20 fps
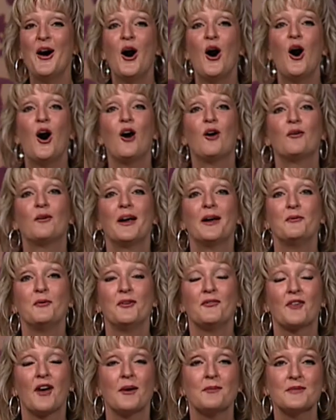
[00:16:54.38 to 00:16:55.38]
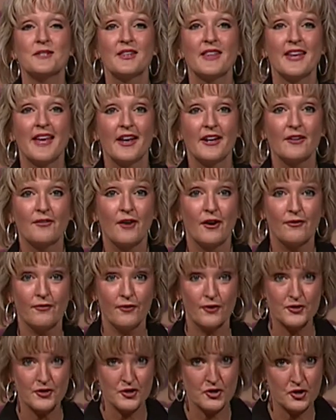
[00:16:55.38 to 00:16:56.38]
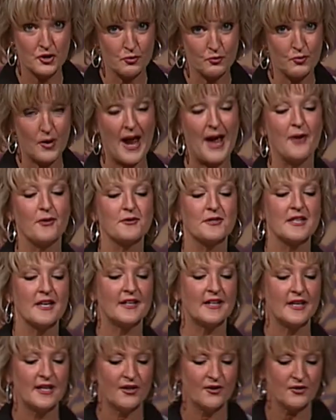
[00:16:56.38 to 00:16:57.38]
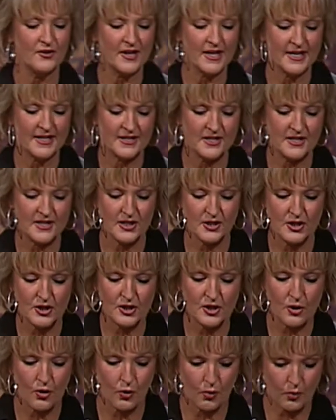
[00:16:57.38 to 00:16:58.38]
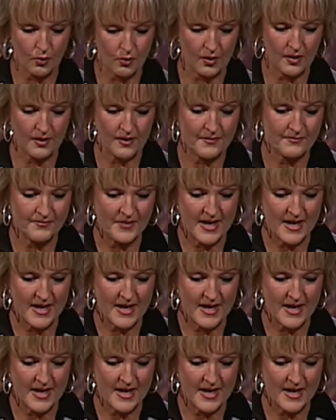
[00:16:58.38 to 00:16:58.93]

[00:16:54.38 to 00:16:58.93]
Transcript: All right, we've come to the end of our first two rounds, and here is the score.